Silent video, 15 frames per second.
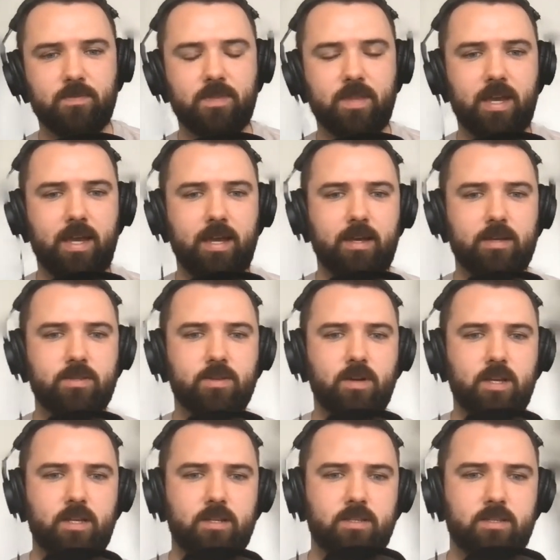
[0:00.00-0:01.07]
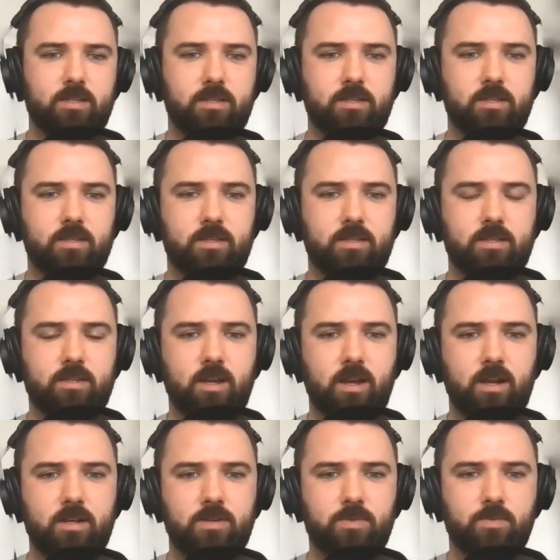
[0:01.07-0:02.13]
So I'm going to
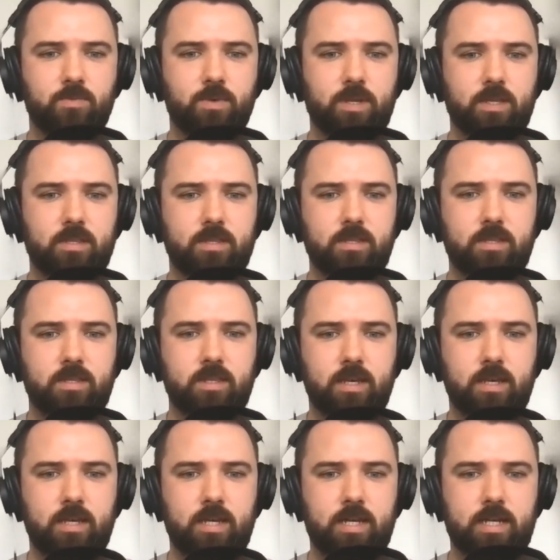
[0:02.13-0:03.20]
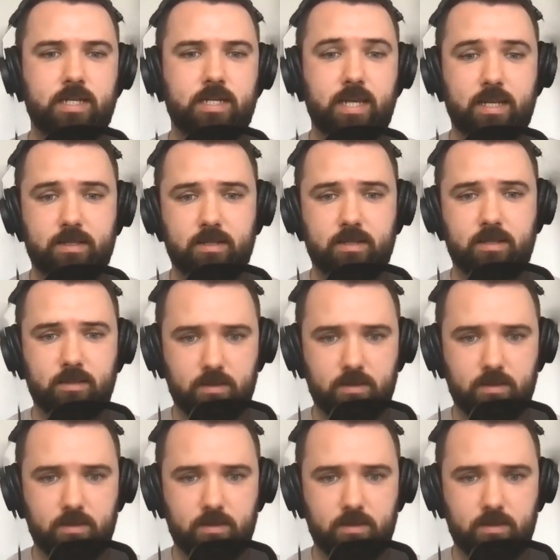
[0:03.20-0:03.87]
start with Tesla.